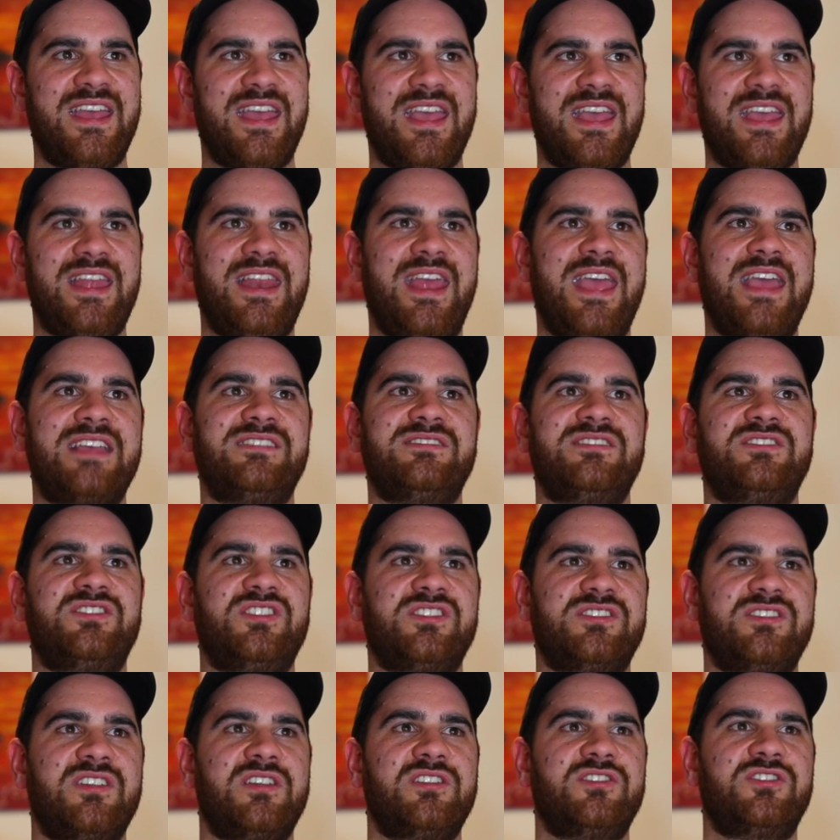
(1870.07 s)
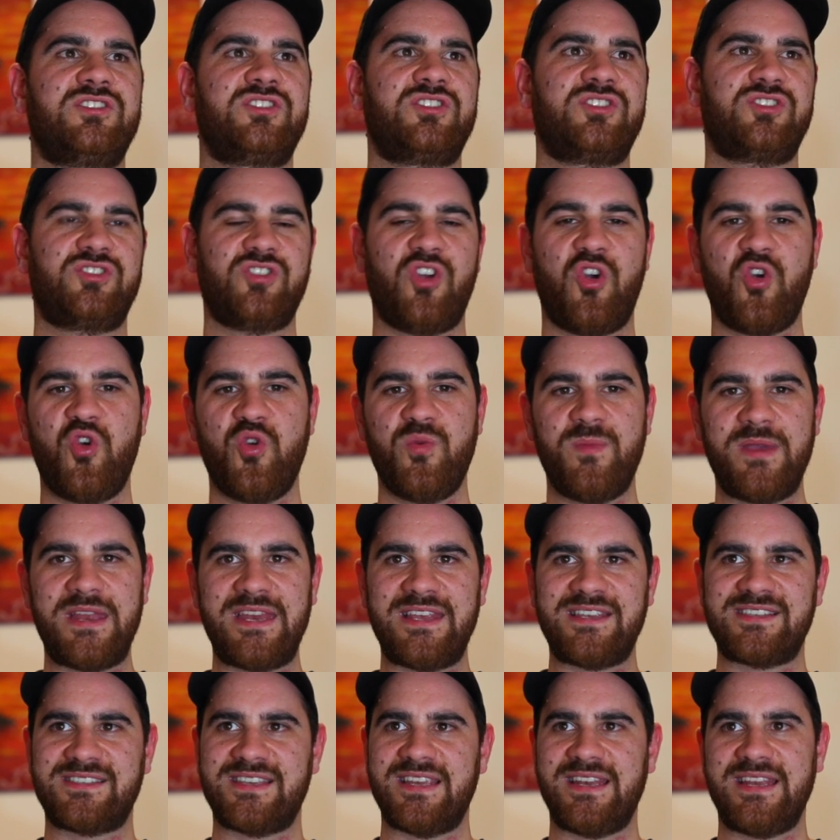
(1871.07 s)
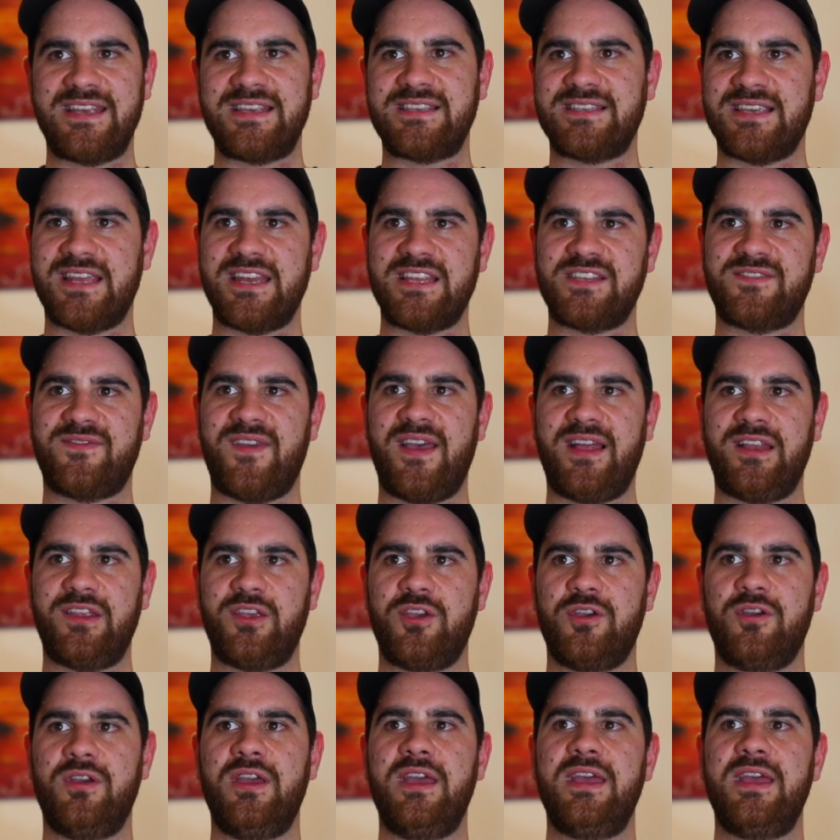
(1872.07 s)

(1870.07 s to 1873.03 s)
it has just so many cities in its value.